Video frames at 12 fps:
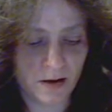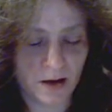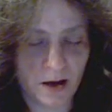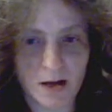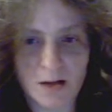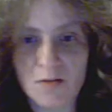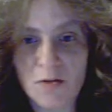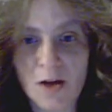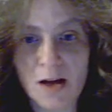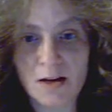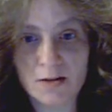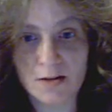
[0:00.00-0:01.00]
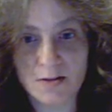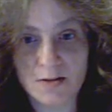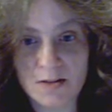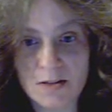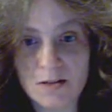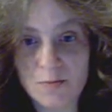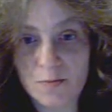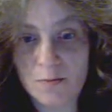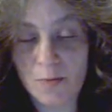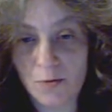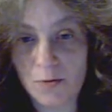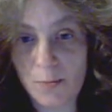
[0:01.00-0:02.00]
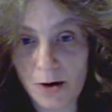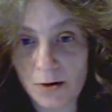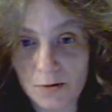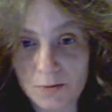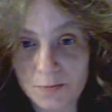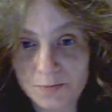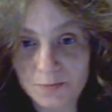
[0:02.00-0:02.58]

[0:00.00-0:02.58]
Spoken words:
And that is my rebuttal